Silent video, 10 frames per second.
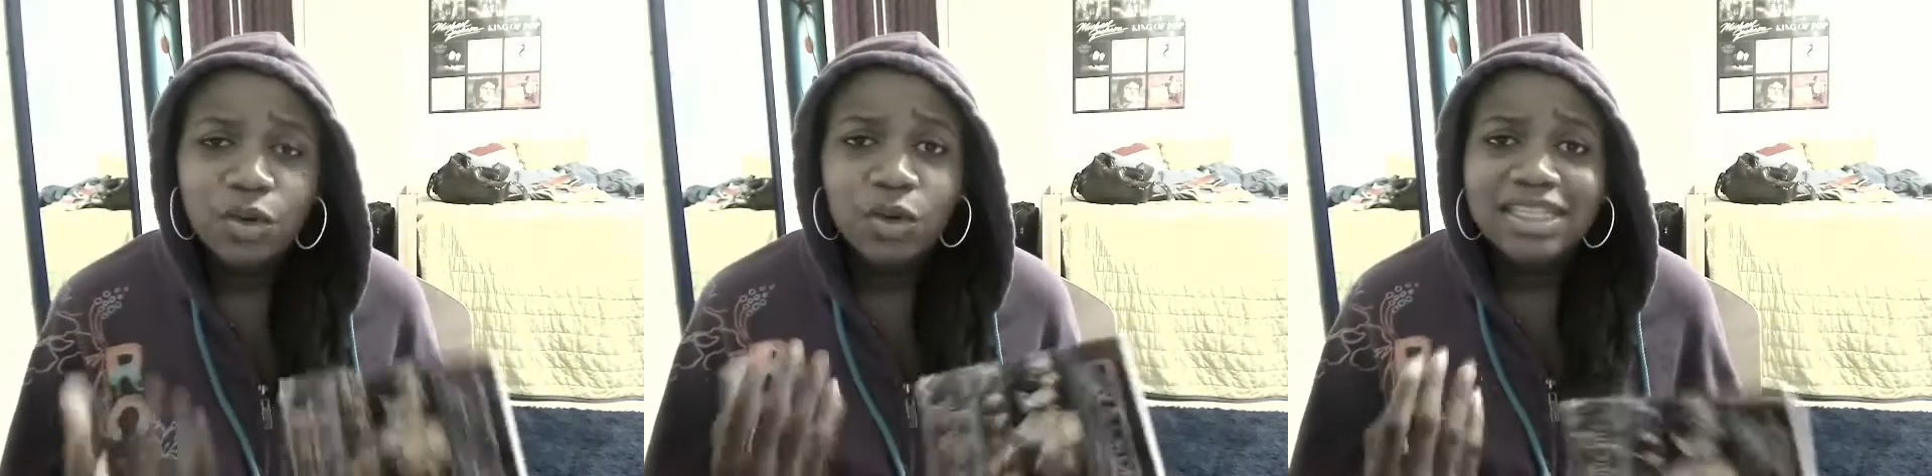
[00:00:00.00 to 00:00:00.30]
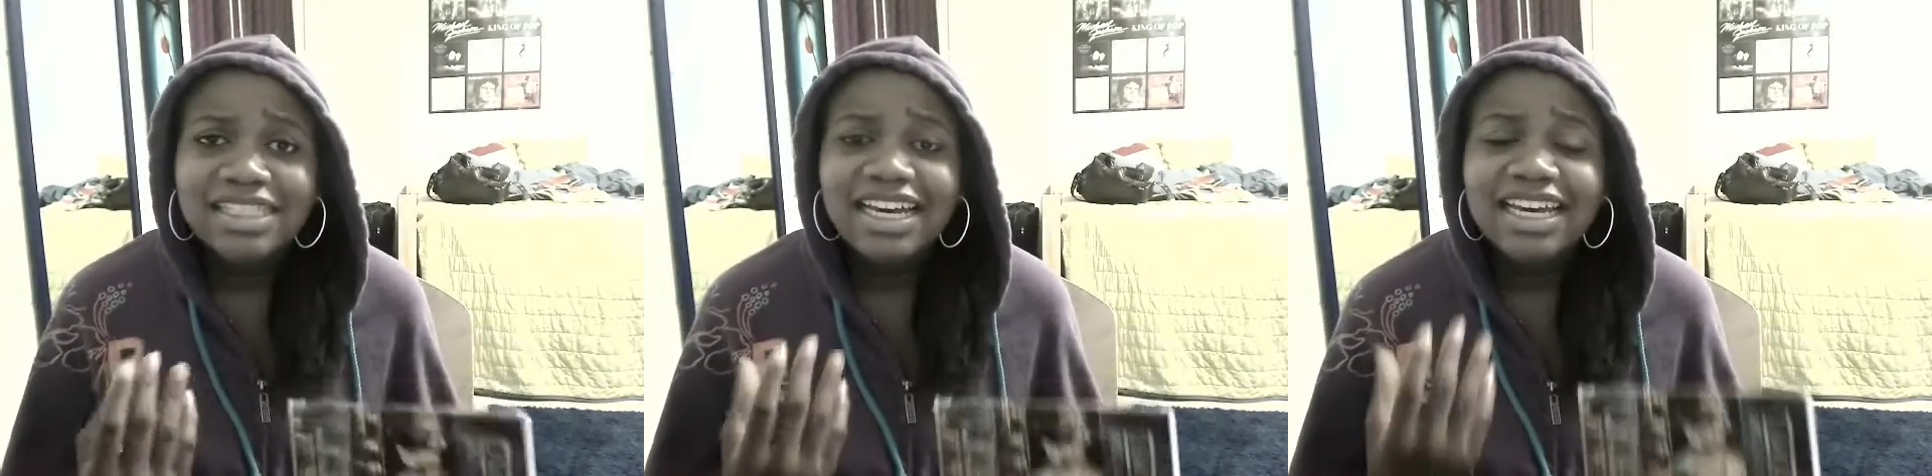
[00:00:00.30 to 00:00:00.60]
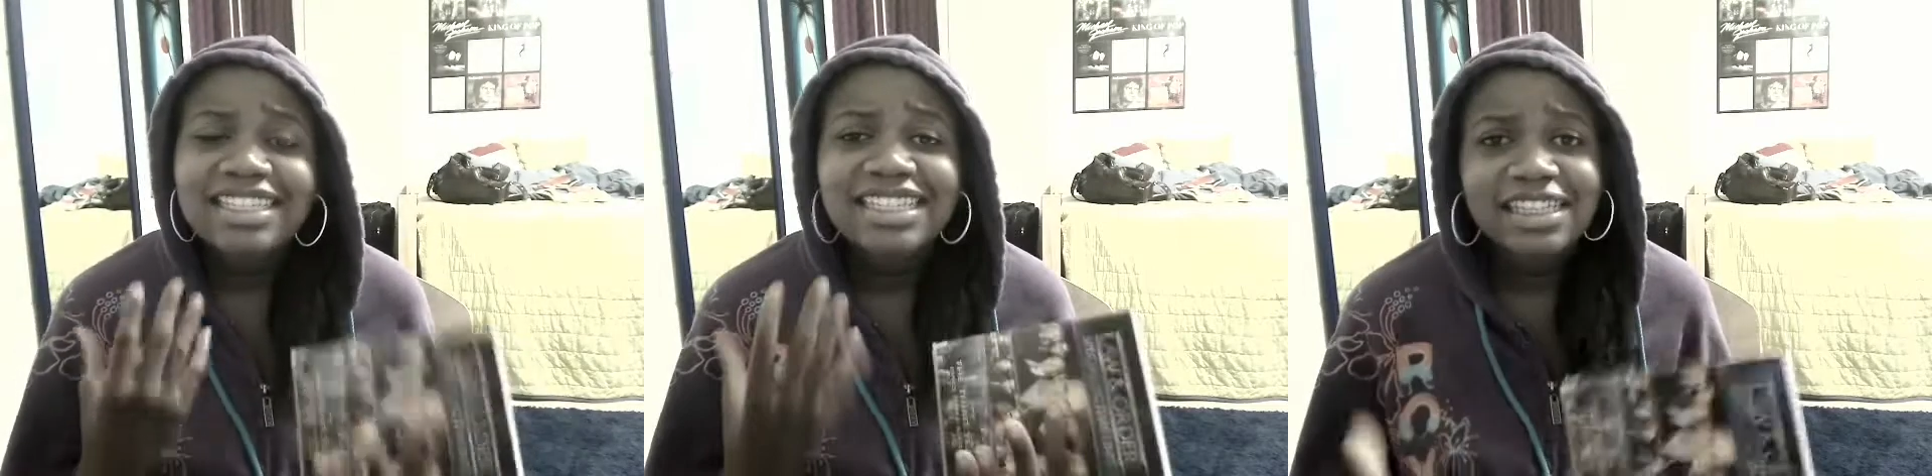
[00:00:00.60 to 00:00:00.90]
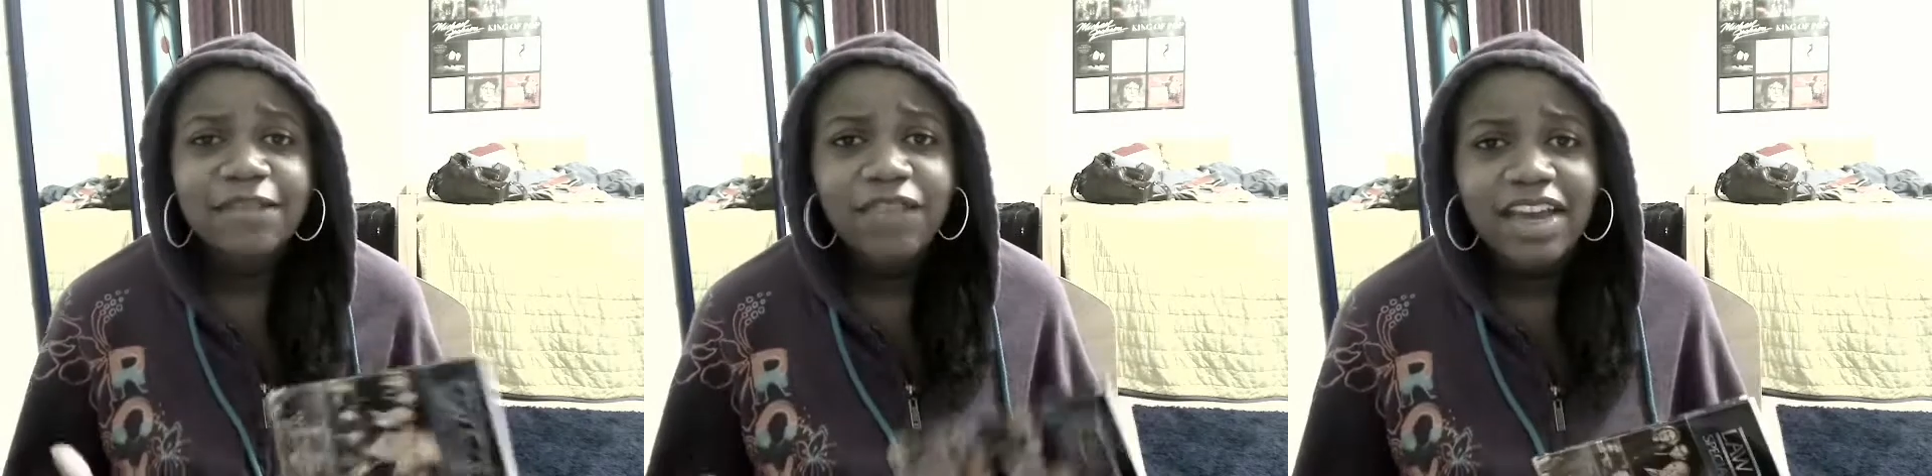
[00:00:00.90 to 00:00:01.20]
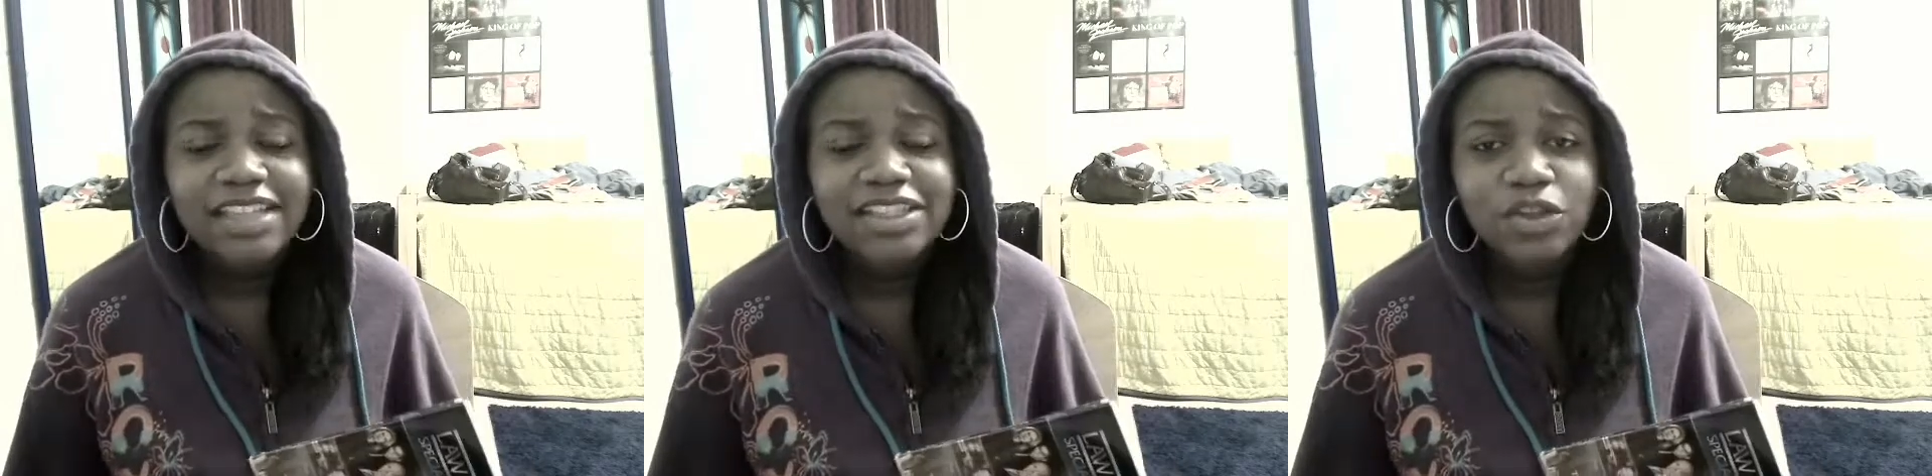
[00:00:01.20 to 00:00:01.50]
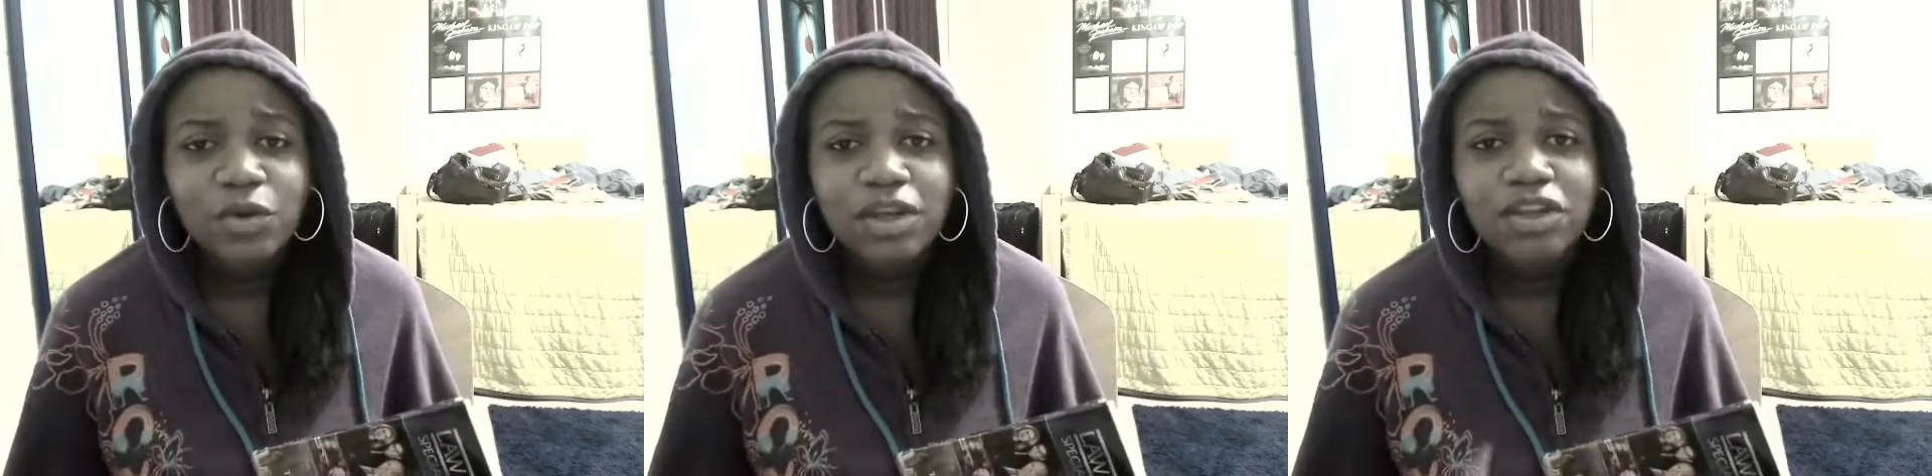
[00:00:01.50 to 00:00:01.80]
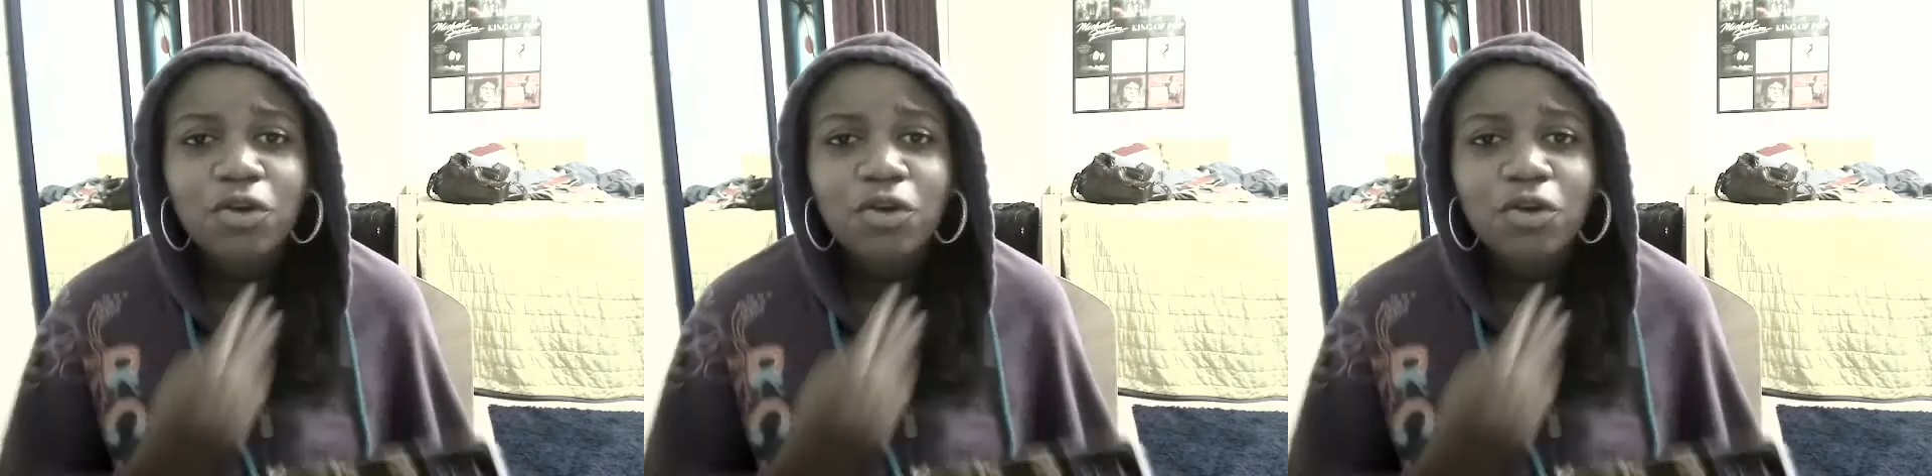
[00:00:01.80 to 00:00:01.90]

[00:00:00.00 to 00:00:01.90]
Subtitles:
or at least the addicted fans do it.